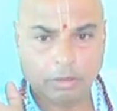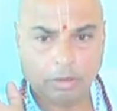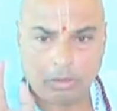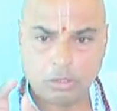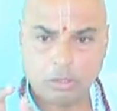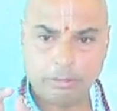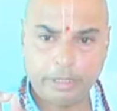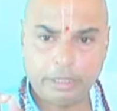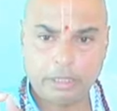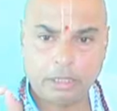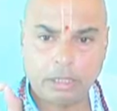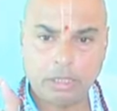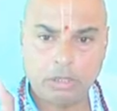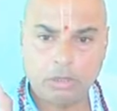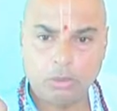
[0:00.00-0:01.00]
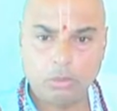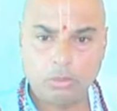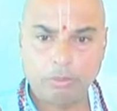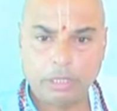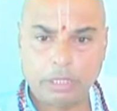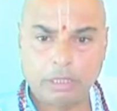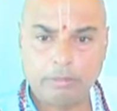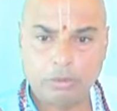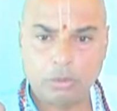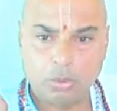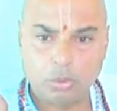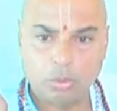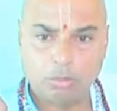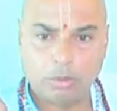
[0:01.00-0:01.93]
Automatically you